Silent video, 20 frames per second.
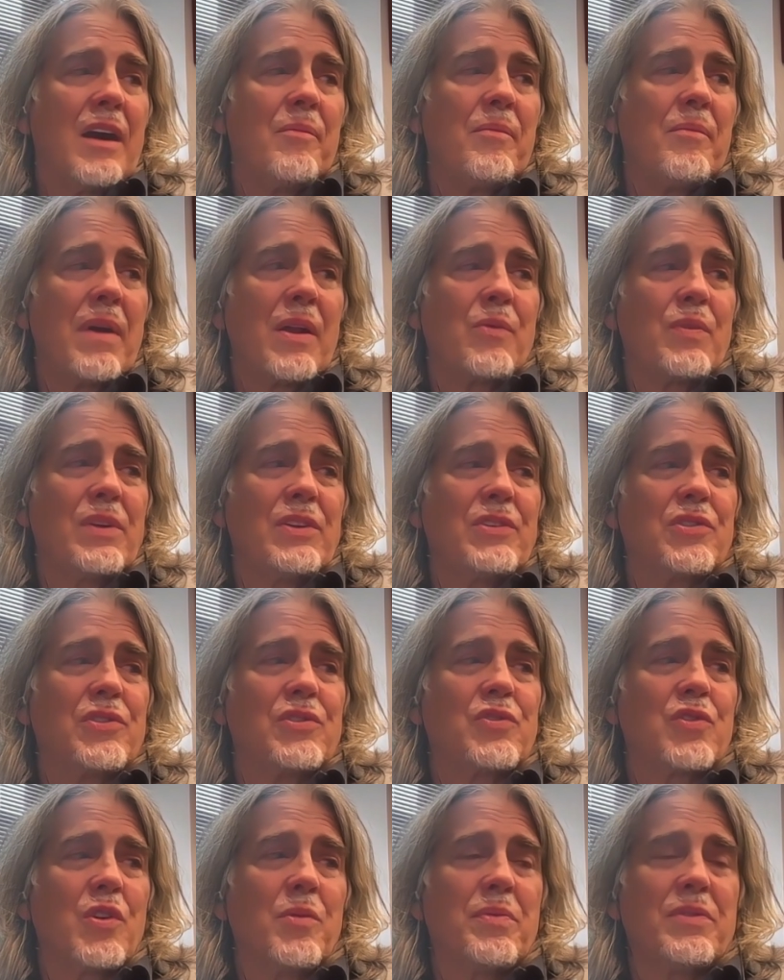My
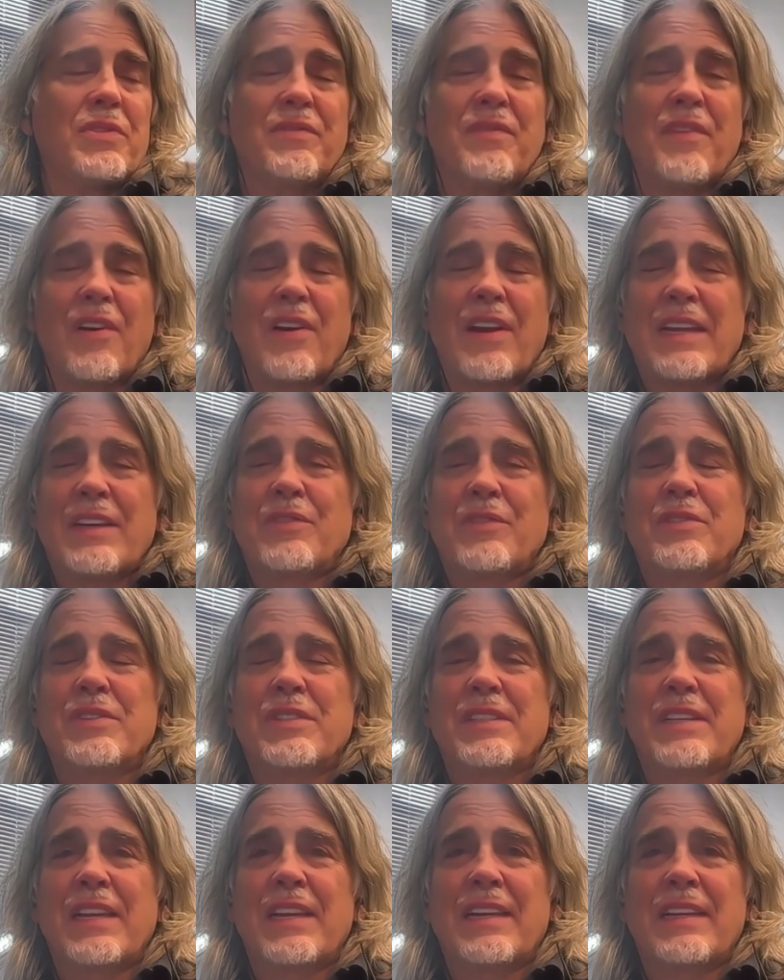research group is very
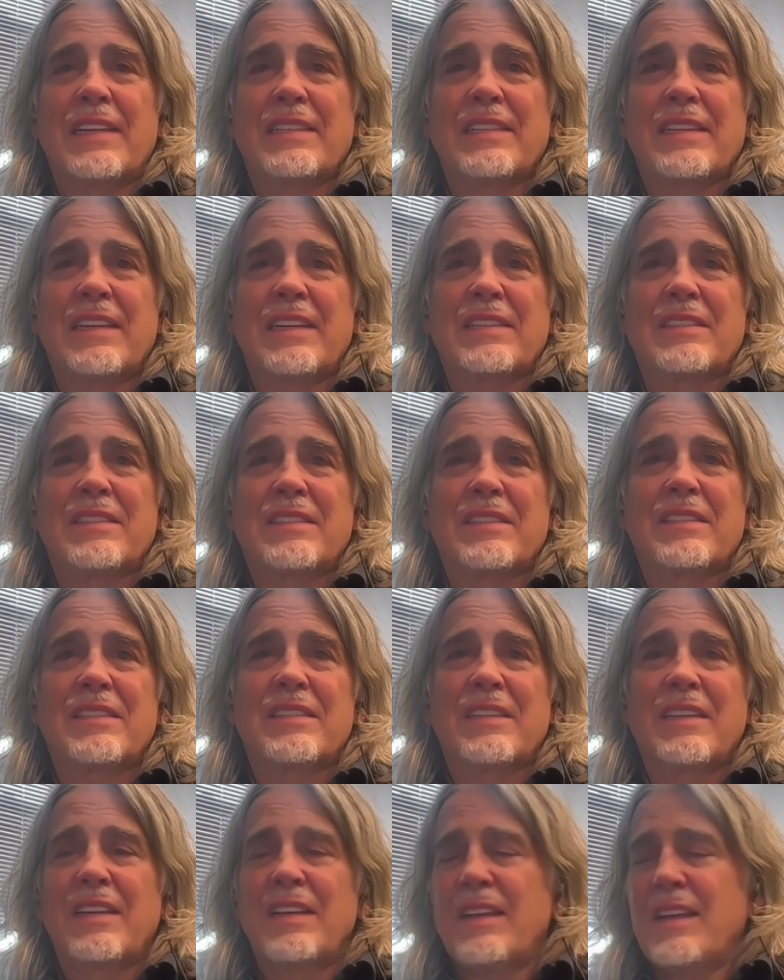interesting. It's
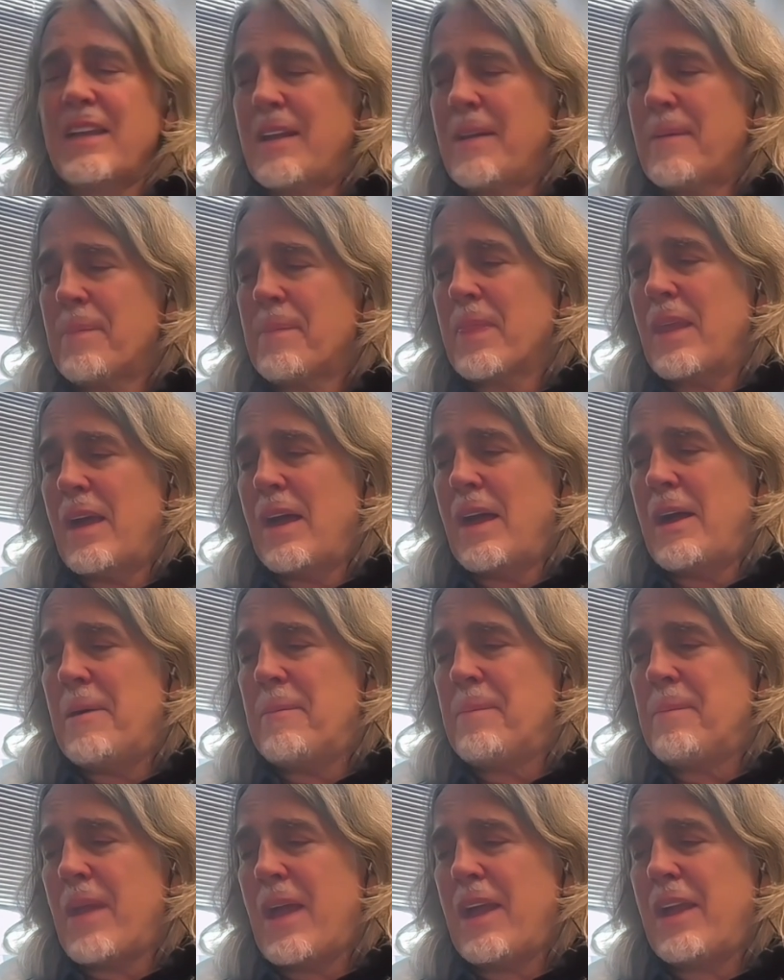
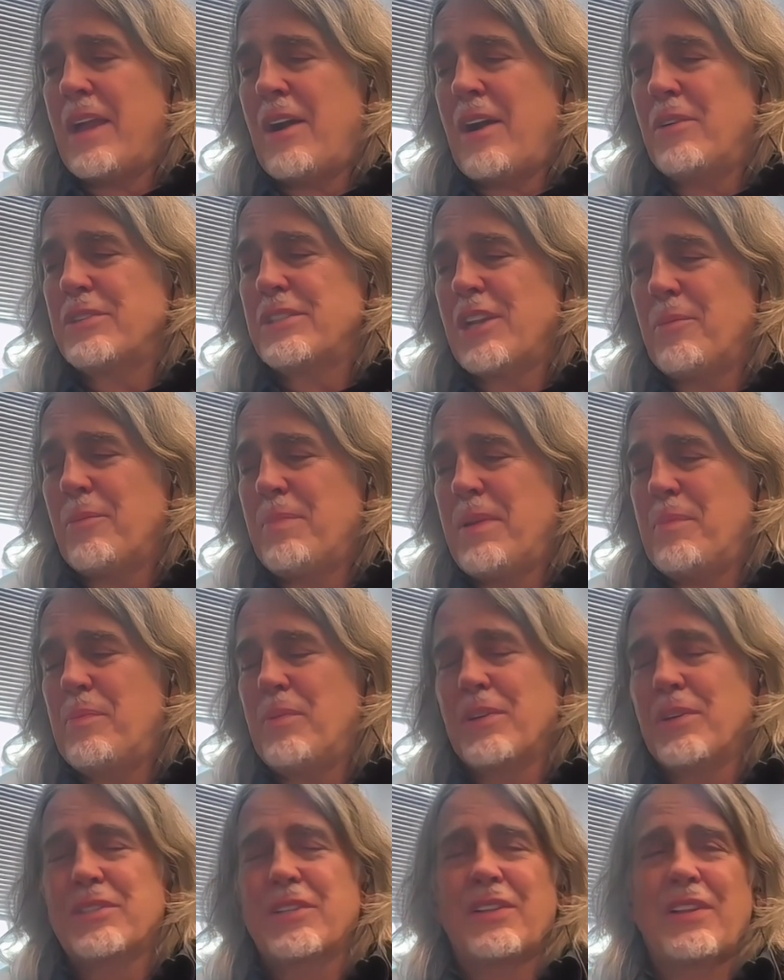I always tell
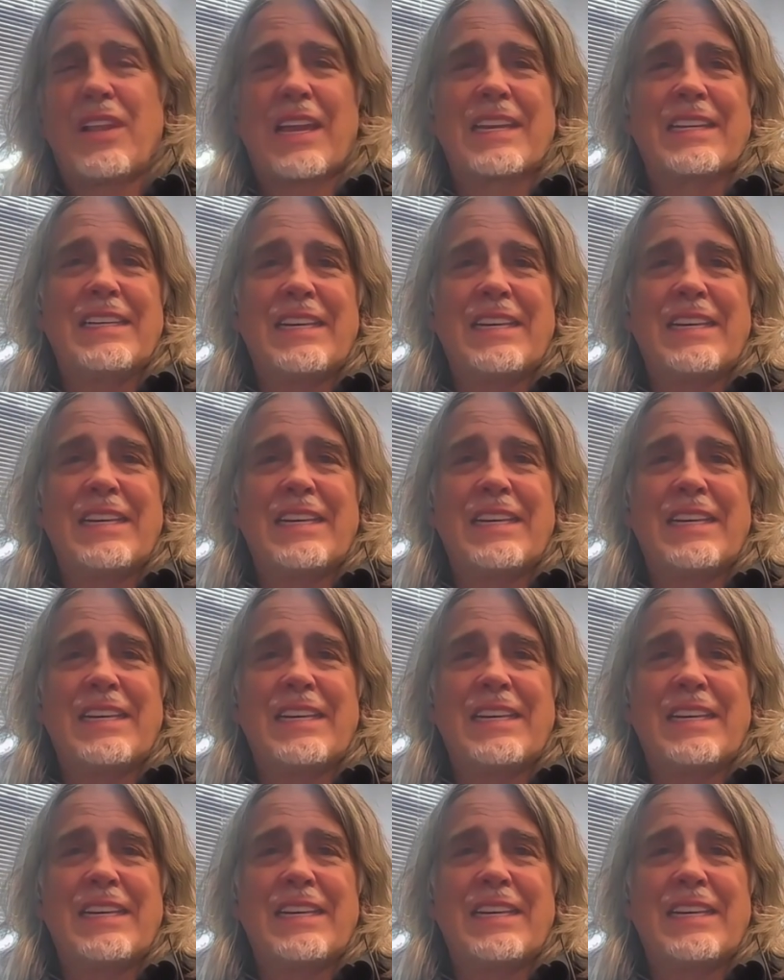people it's like a